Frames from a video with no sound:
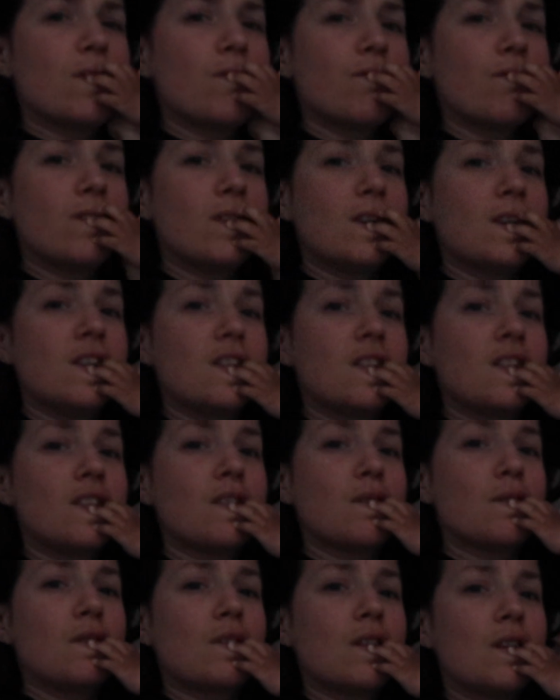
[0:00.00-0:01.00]
really
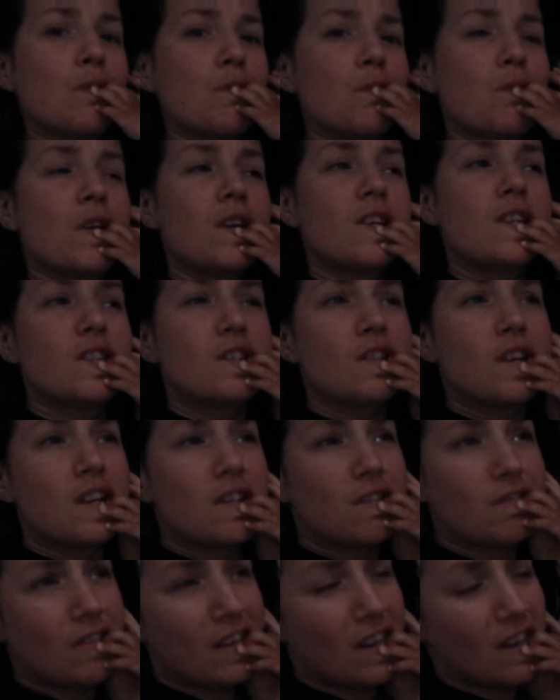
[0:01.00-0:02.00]
like one
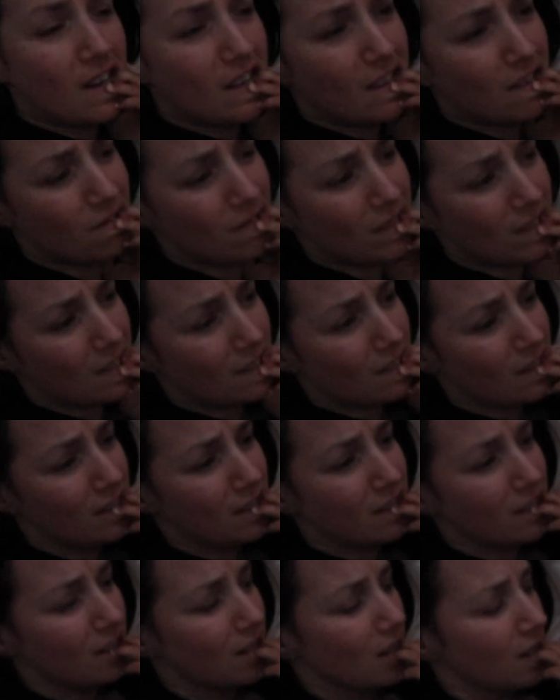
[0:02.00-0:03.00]
strand of hair that really hurt.